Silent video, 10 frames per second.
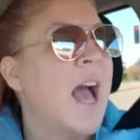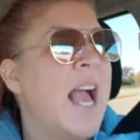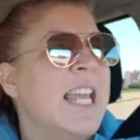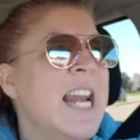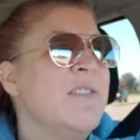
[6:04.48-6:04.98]

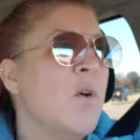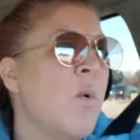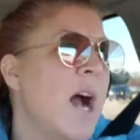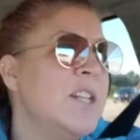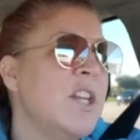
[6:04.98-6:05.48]
I can't even
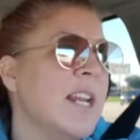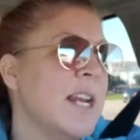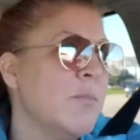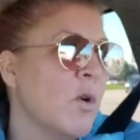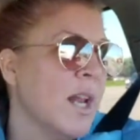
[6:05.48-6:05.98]
watch it
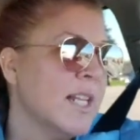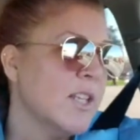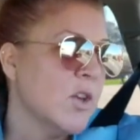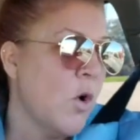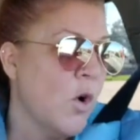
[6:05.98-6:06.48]
anymore. Like
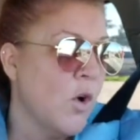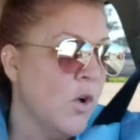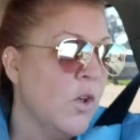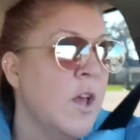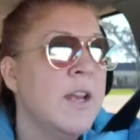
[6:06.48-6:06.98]
this
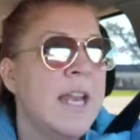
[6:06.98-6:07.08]
whole,